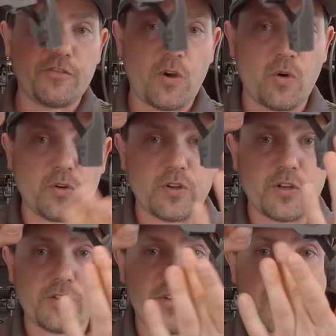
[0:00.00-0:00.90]
phone or
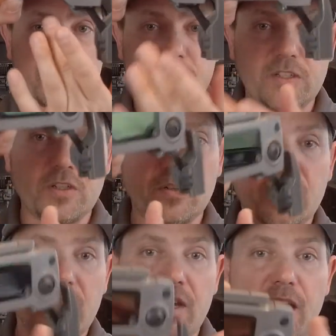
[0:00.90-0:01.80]
your device
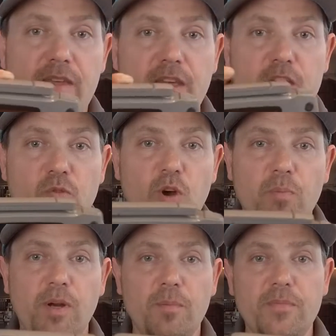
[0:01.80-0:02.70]
here, and then you
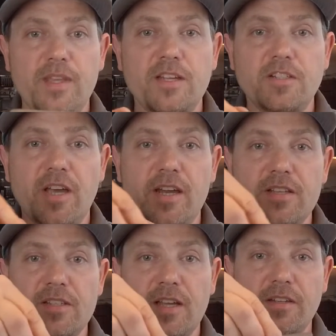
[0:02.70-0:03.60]
open up the
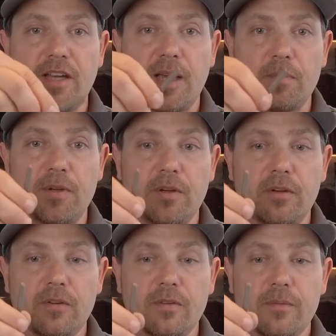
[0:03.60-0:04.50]
antennas on top
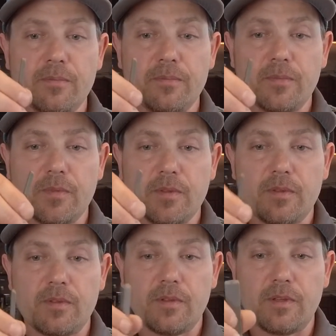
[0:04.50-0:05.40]
here,
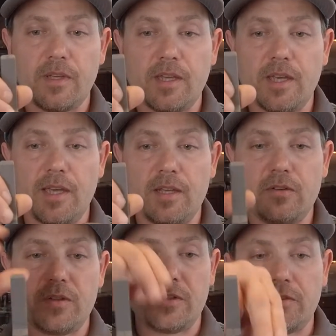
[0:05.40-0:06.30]

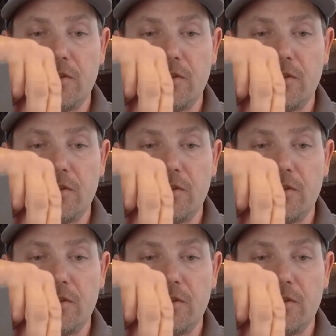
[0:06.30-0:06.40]
and you get